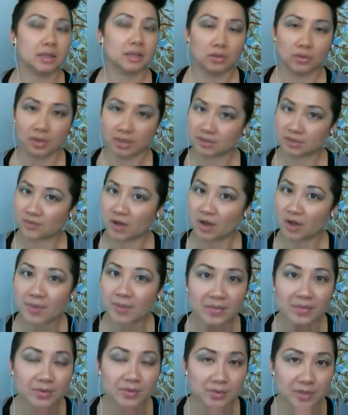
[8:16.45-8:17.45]
You guys have all
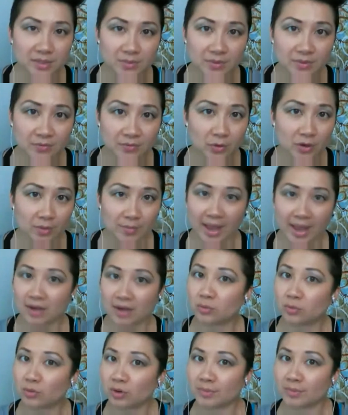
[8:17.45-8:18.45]
been through this before,
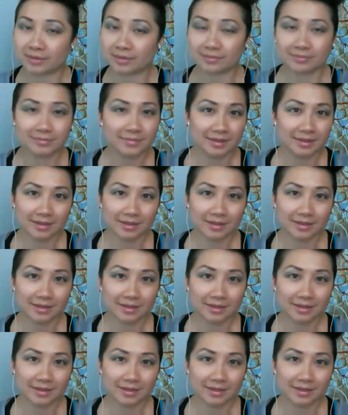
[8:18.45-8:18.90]
man or woman.